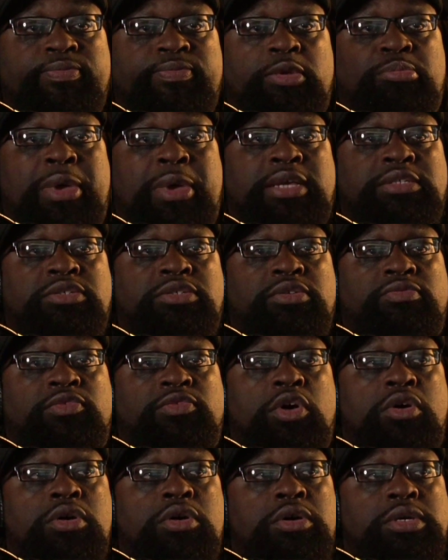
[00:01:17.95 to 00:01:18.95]
a Master of
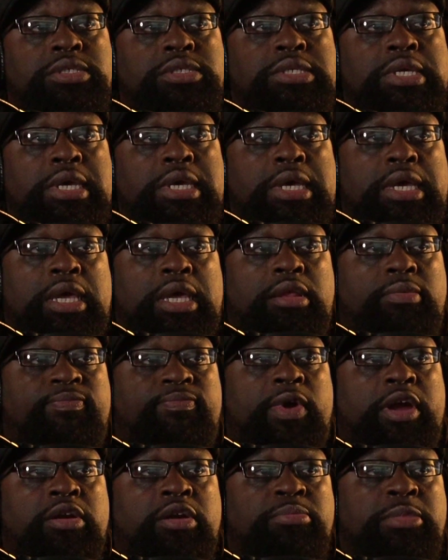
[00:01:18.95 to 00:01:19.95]
Laws in
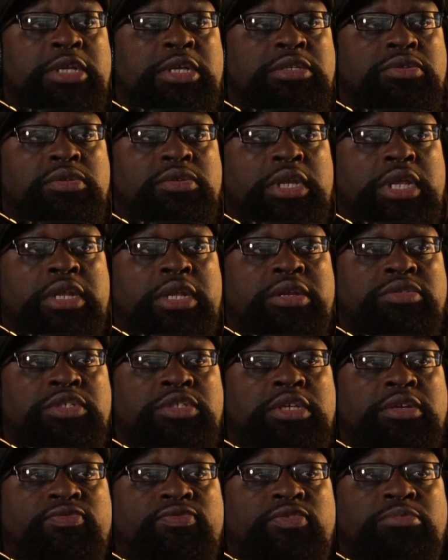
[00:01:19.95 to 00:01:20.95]
Environmental and
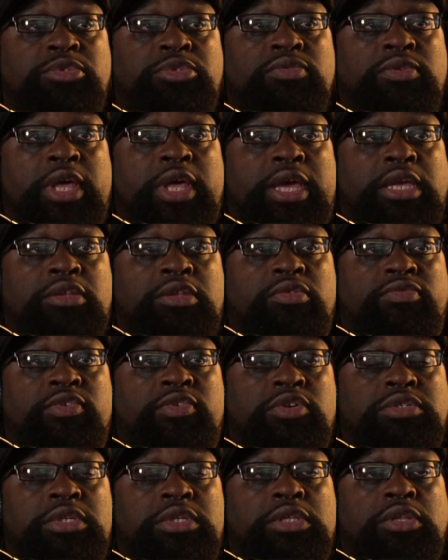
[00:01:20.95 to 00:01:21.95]
Energy from Tulane
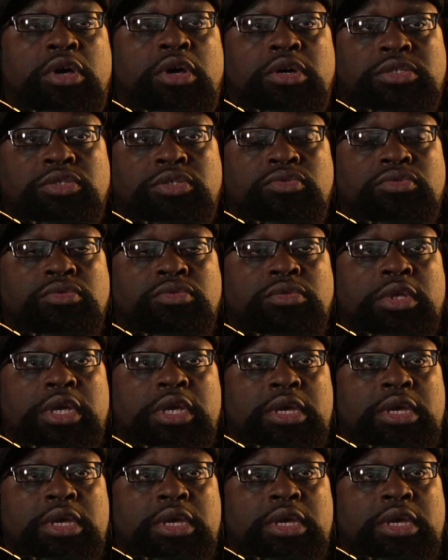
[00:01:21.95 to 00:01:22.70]
University Law School,